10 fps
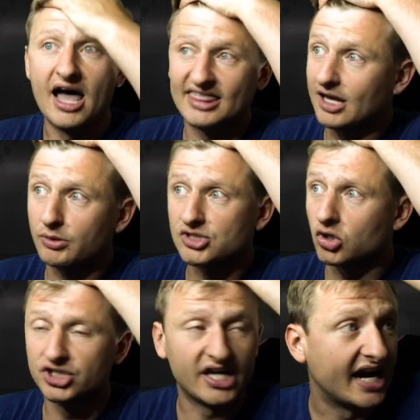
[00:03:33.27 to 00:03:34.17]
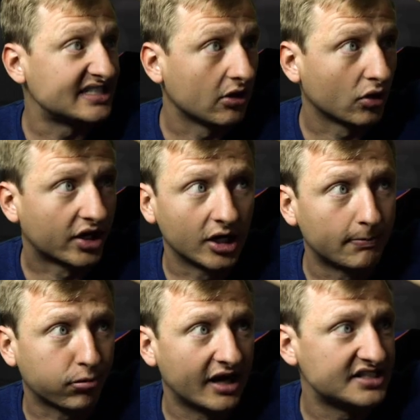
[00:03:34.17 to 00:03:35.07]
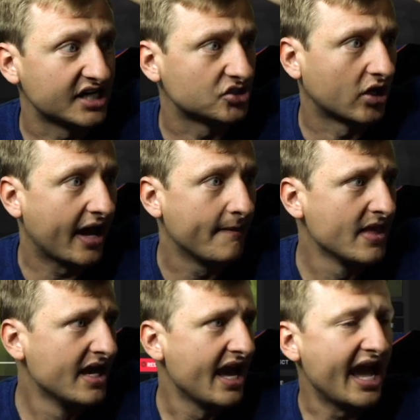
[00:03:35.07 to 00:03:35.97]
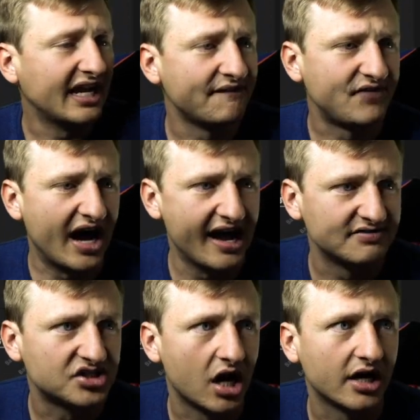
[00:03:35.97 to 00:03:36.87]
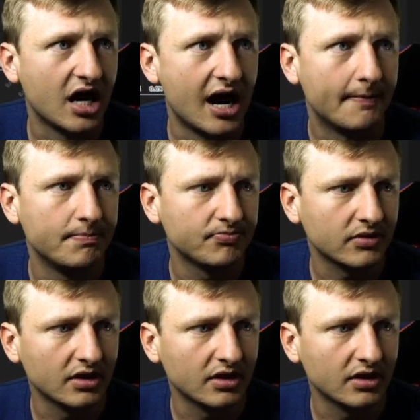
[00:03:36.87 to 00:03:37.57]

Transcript: I think we told you guys they were a good price yesterday. eighty-five's gone up.